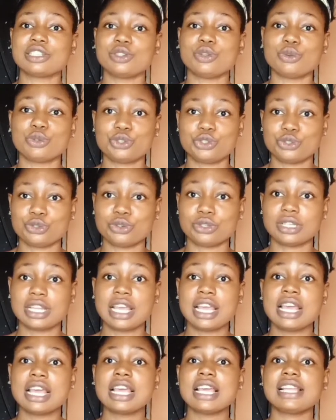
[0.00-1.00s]
lotion.
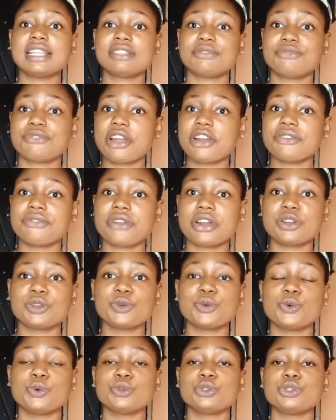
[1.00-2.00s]
It's very, very
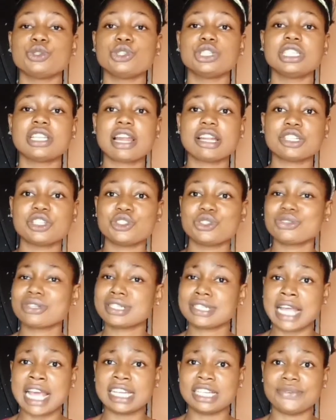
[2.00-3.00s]
good. There is no
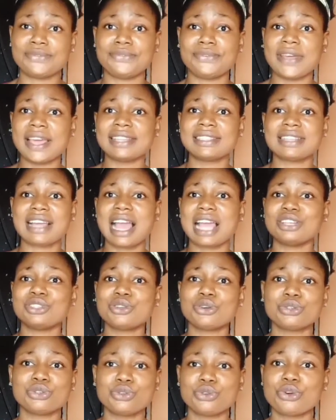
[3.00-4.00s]
side effect. I
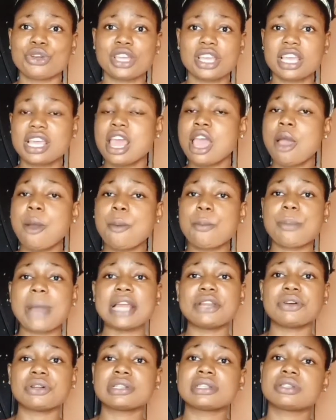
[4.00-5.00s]
don't know,
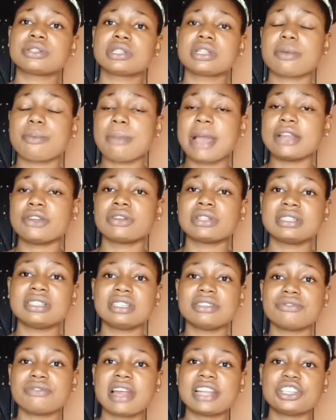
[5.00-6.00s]
minus
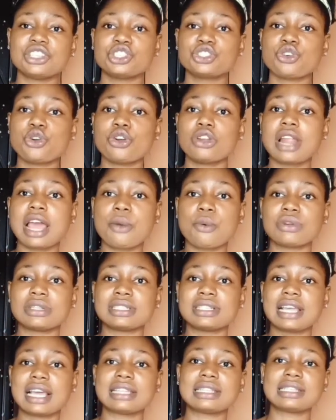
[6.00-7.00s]
the reddish color I
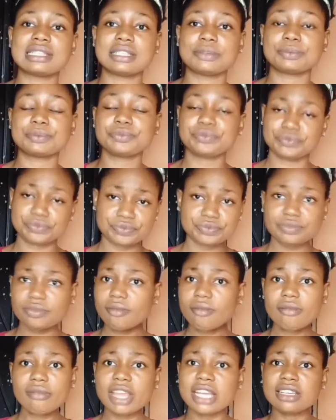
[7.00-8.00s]
was getting,
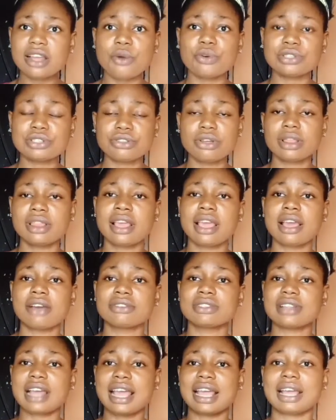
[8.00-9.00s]
there was nothing
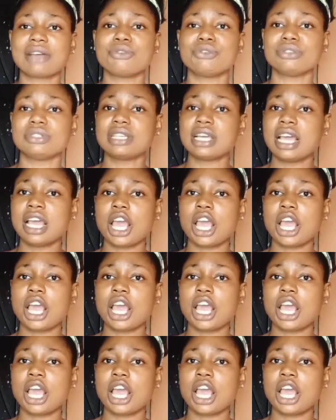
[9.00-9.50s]
else I could,